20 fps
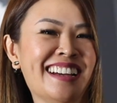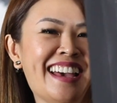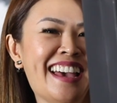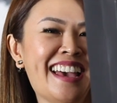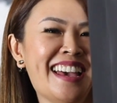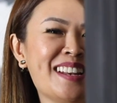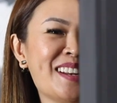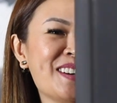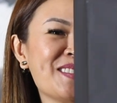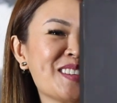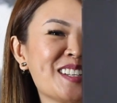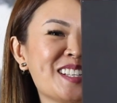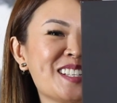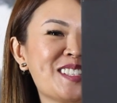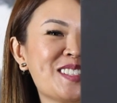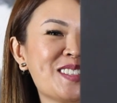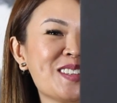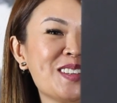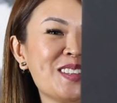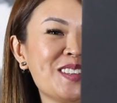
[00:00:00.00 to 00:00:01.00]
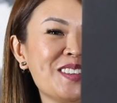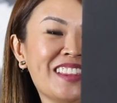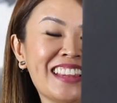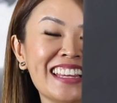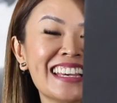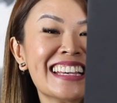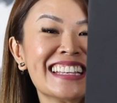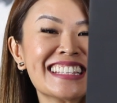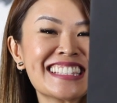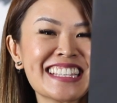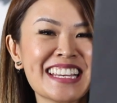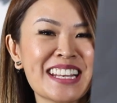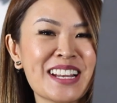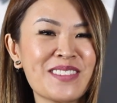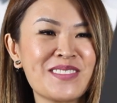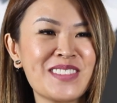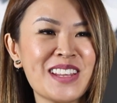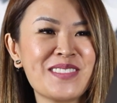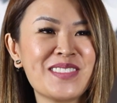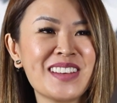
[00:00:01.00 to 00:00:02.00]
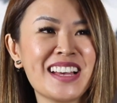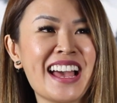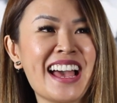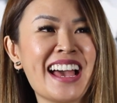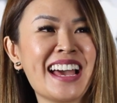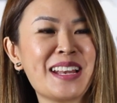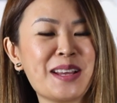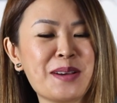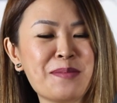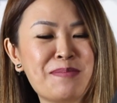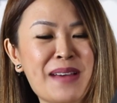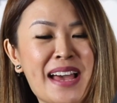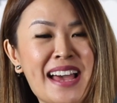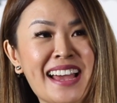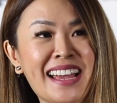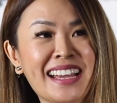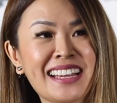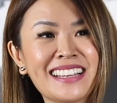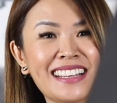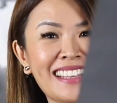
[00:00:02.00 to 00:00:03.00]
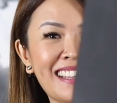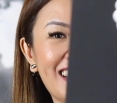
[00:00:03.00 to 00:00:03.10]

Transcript: And I'm gonna show you this, and I've never had a bag